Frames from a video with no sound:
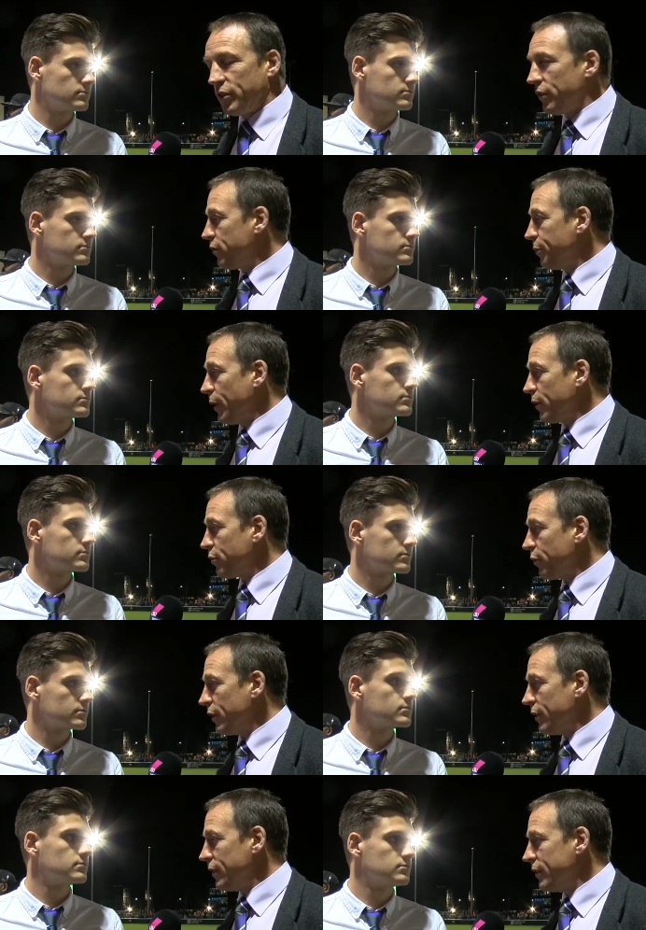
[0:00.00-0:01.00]
Speaker 1: chuffed to bits
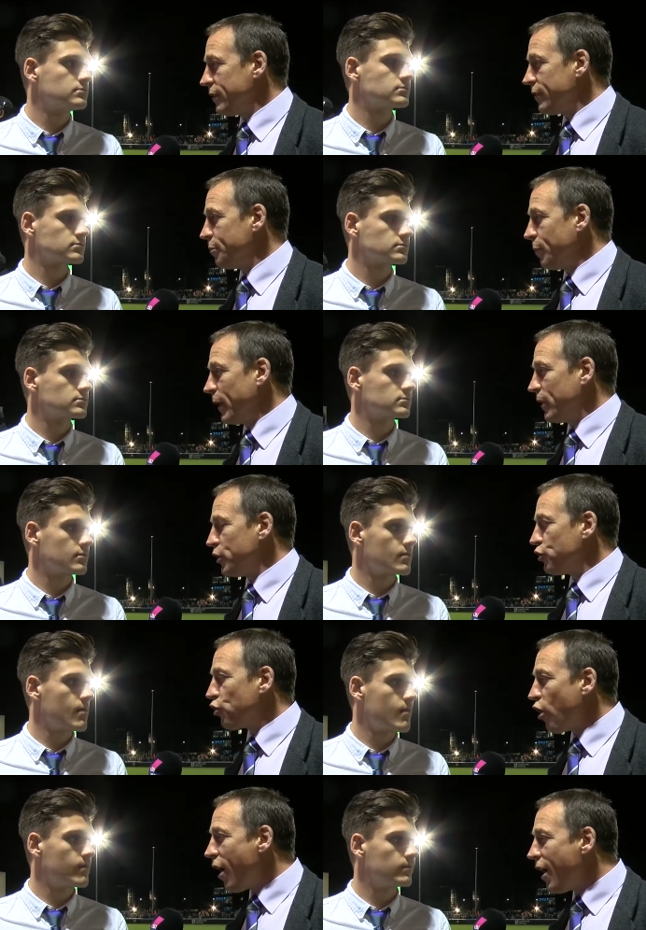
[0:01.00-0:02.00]
with a penalty
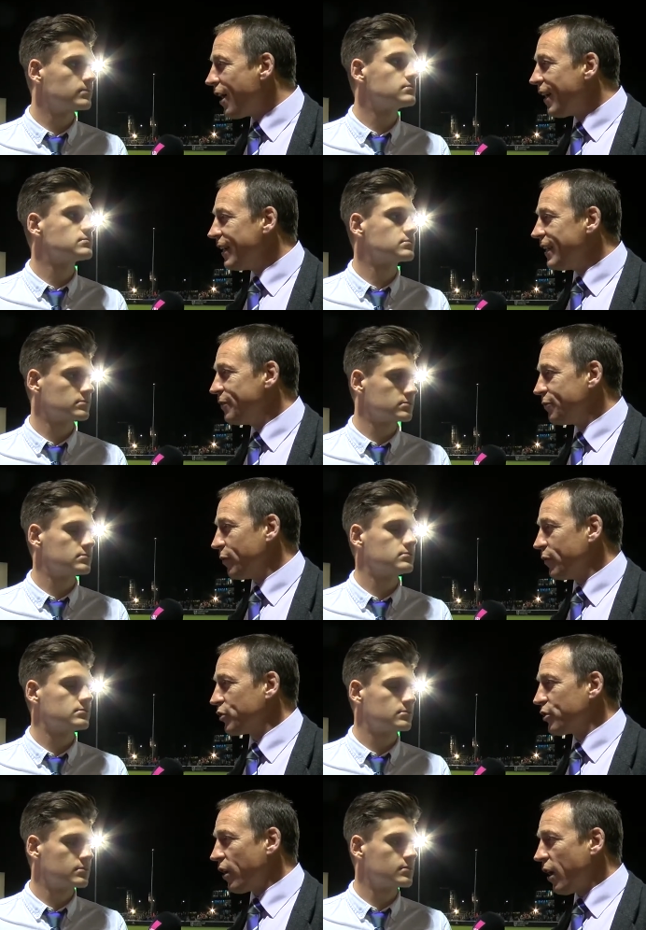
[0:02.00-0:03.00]
try from the
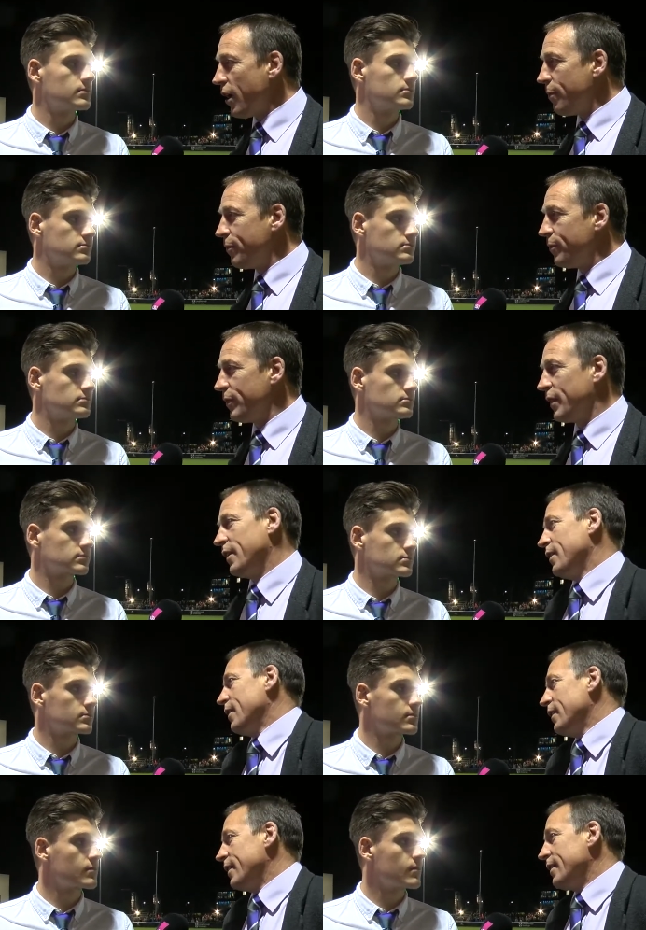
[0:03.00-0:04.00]
scrum.
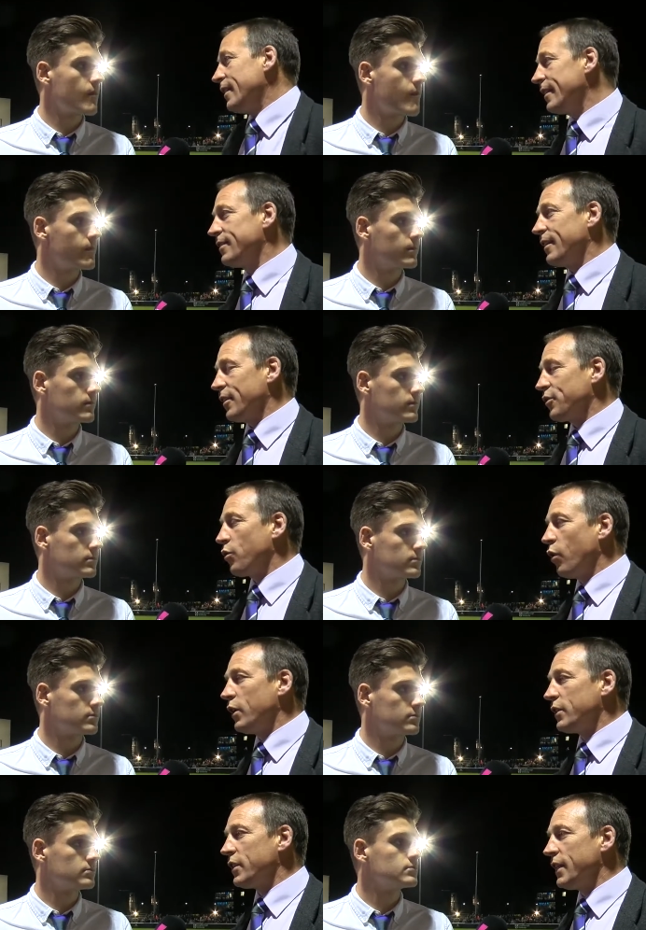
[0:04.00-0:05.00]
That, that's
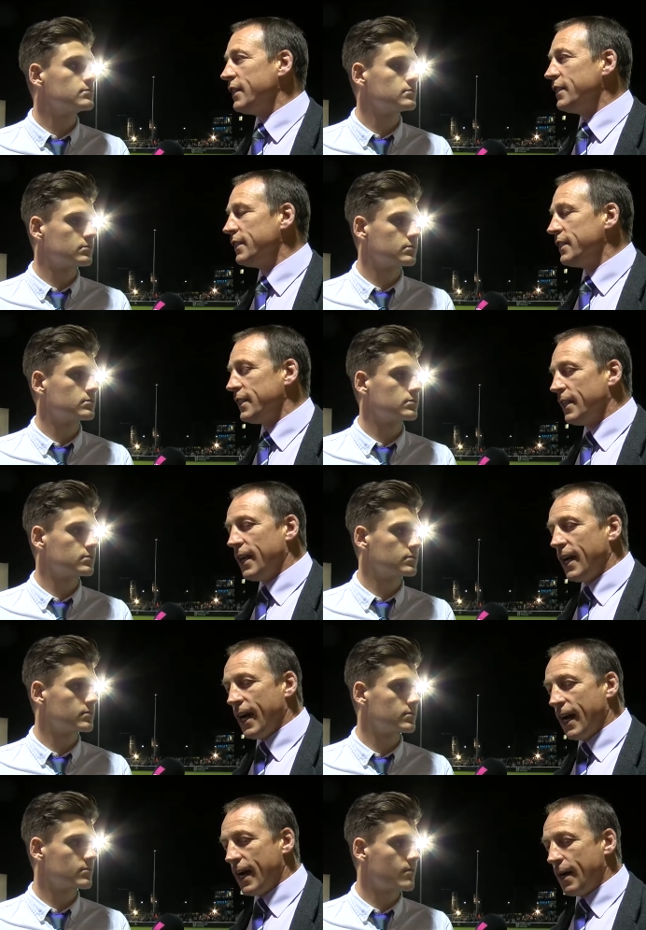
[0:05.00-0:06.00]
quality.
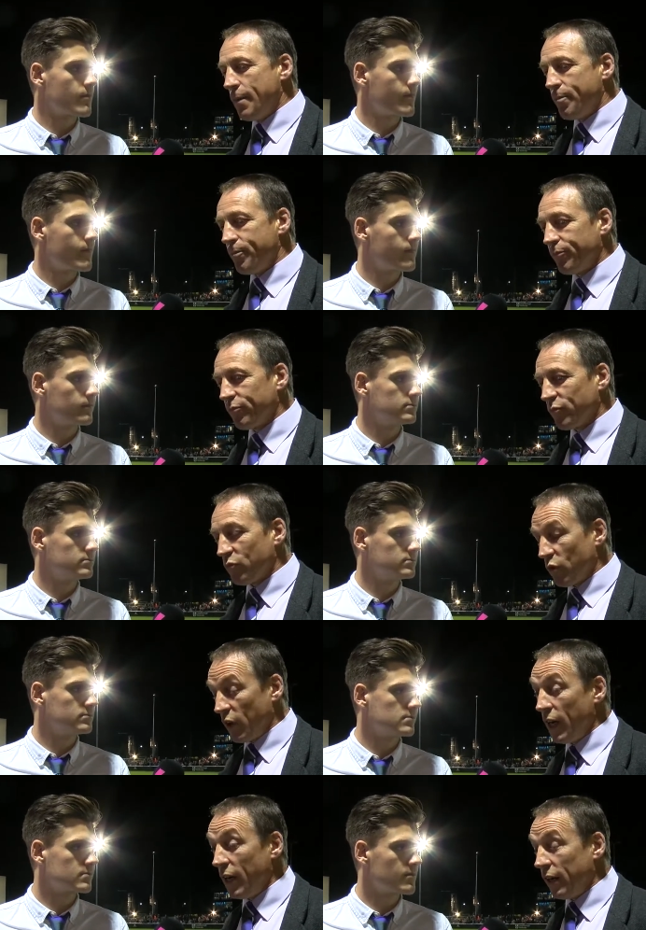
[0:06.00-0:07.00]
Um,
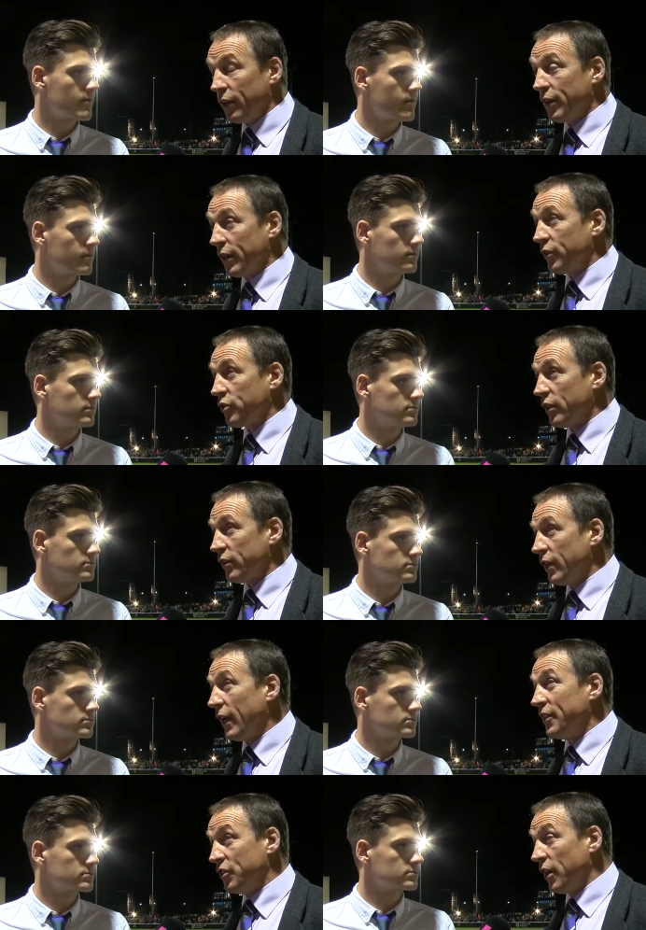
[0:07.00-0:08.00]
yeah, I think it's
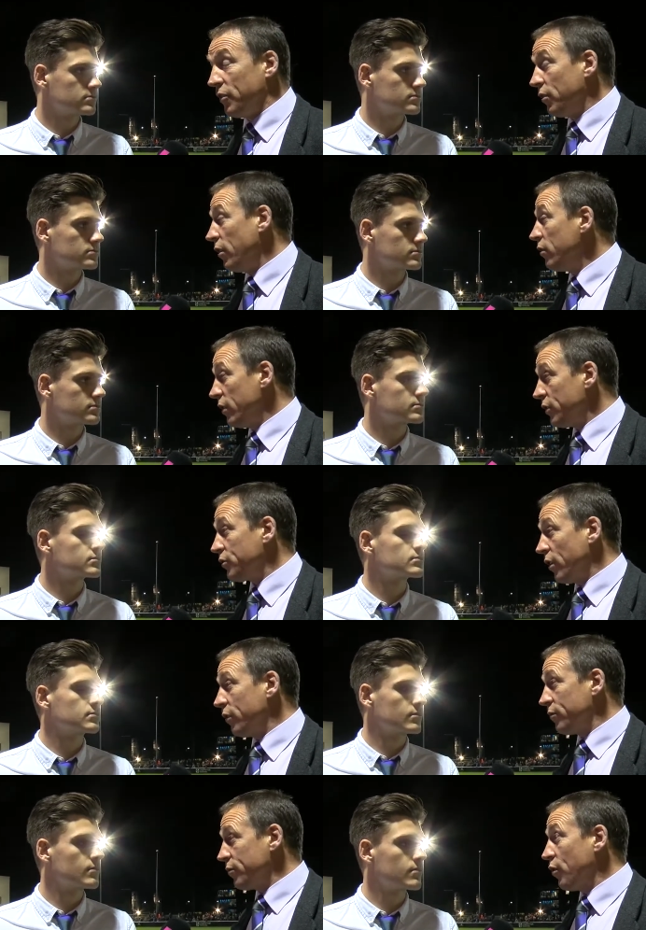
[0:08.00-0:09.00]
in general it's
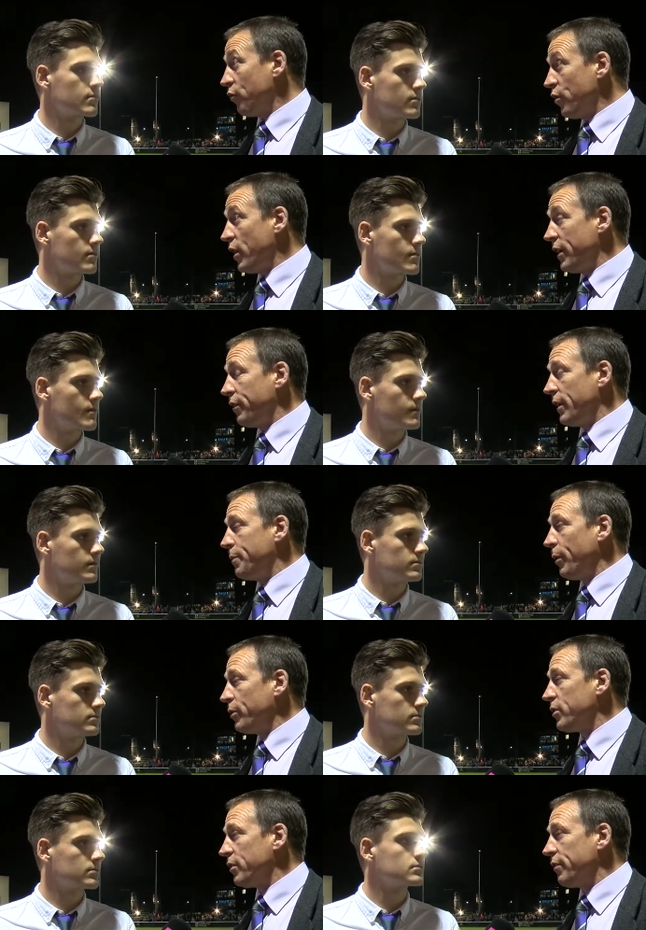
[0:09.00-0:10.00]
gone really, really
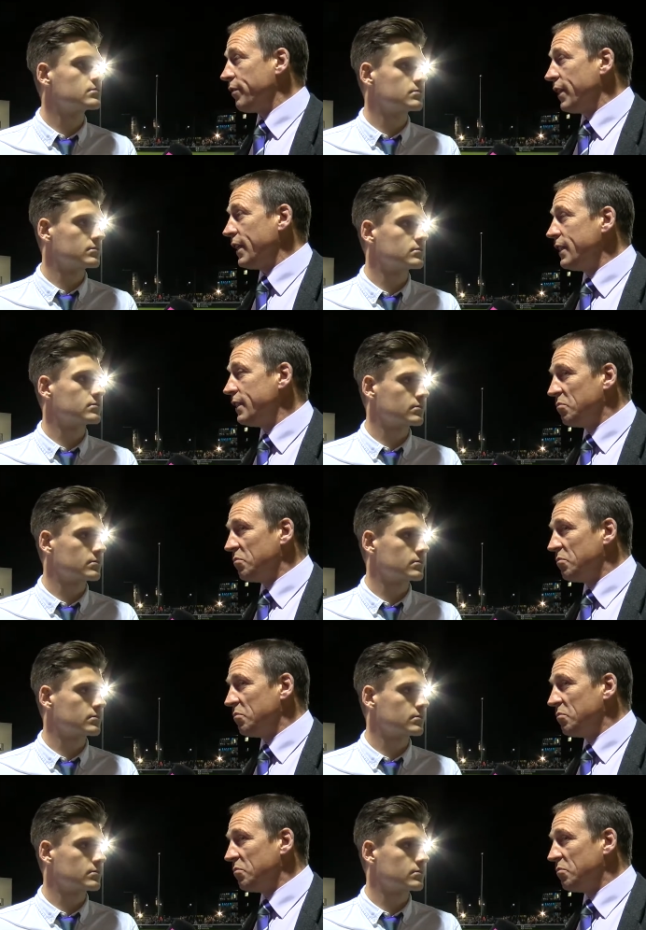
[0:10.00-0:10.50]
positively.